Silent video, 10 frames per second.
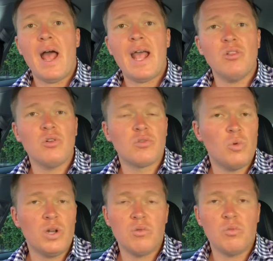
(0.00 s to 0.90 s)
Hey, look,
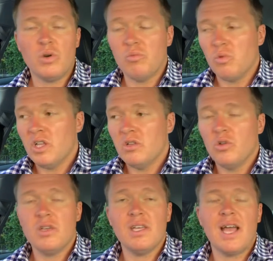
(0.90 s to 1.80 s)
what are you
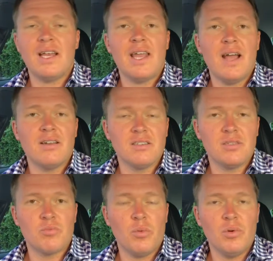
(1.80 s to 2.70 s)
looking at and how does
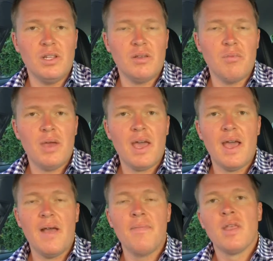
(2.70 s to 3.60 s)
this property
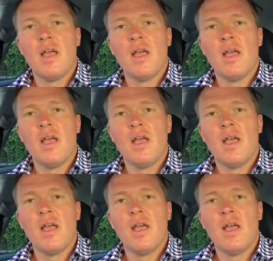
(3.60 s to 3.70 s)
compare?